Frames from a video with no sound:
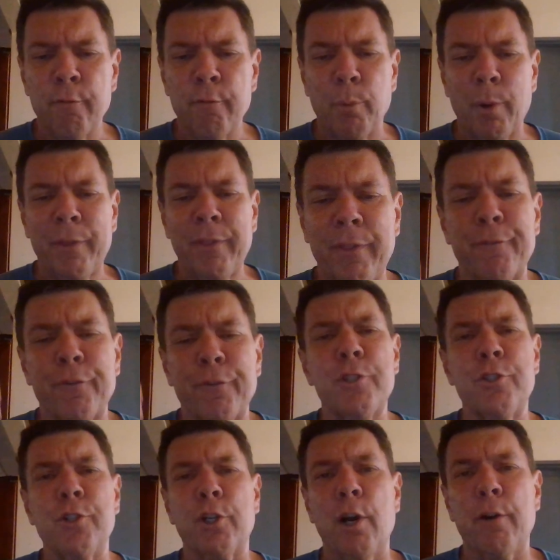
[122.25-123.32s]
For they
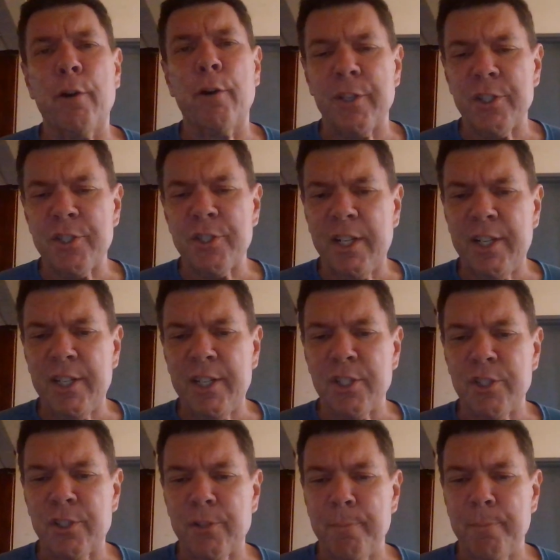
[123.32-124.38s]
first took over the cities
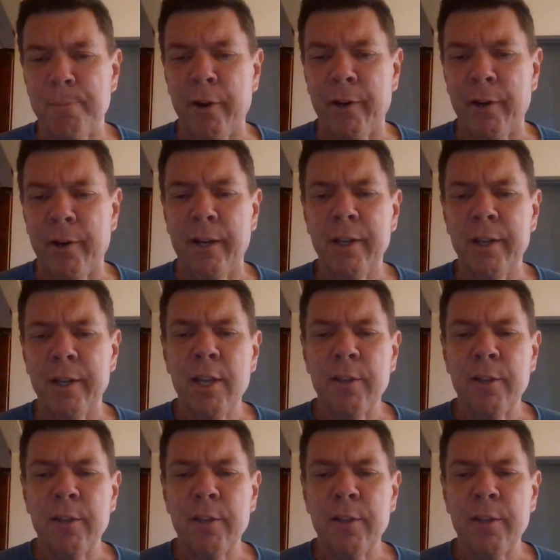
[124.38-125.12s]
in Samaria,